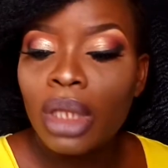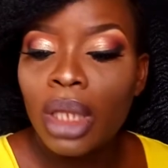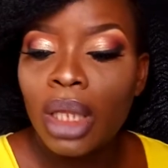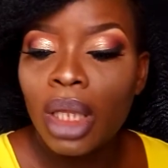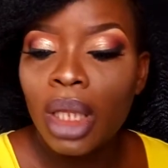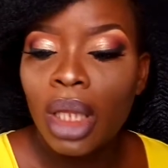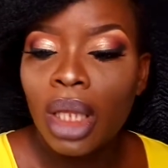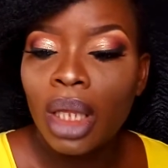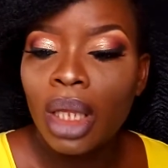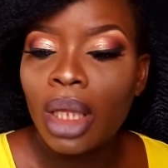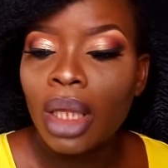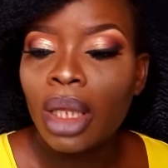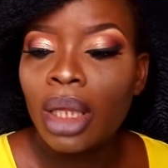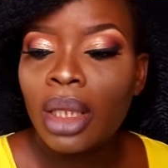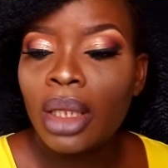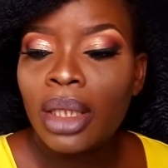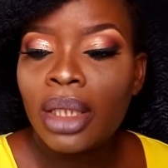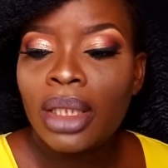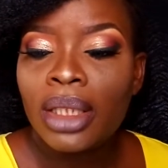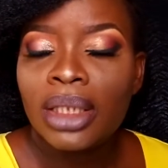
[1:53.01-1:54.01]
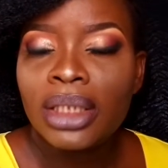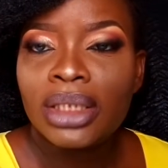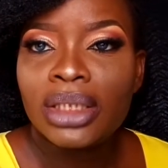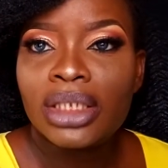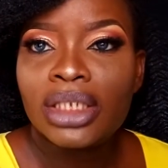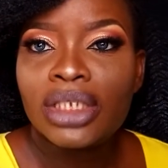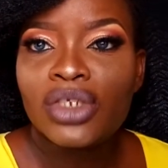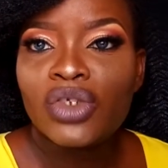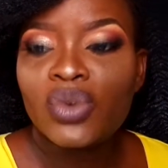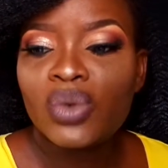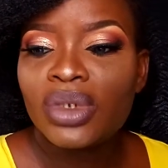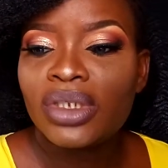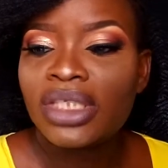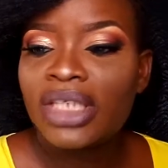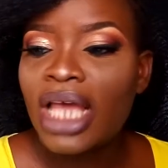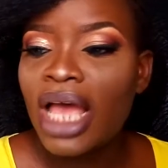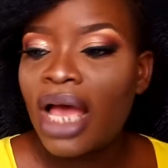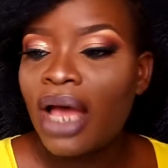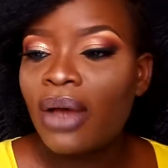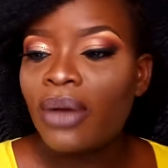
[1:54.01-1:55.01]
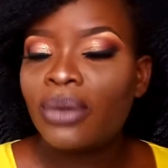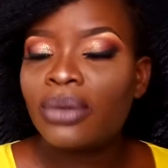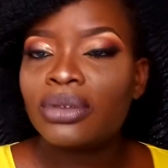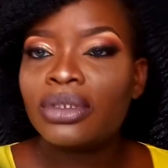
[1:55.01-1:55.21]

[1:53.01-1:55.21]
Uh, this was how